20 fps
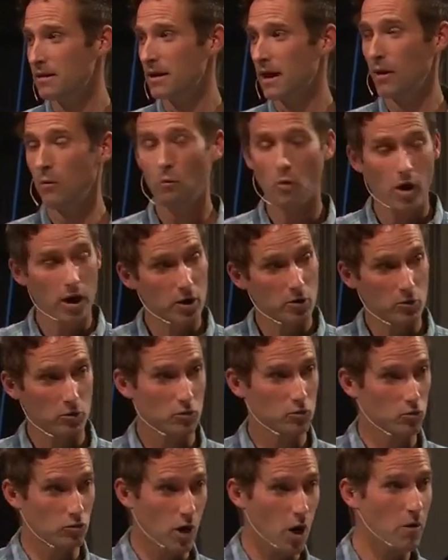I want to
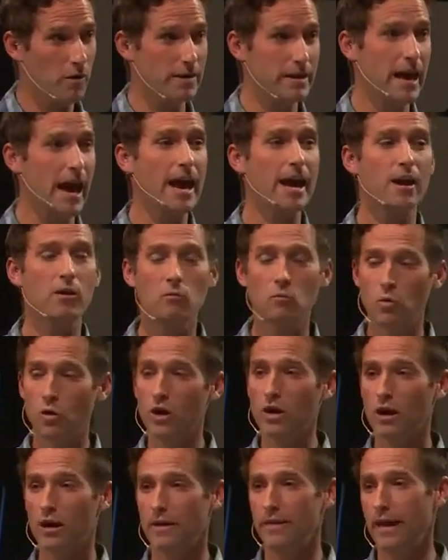grow in that and
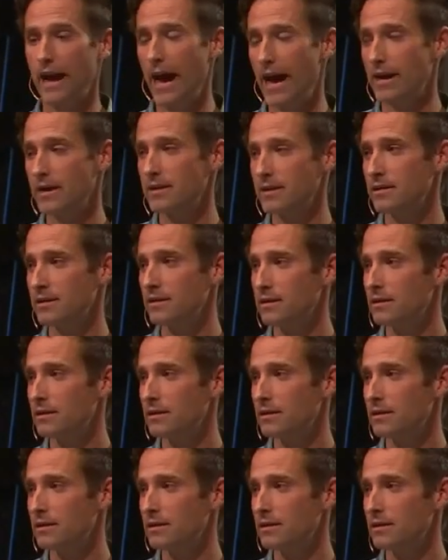work on that.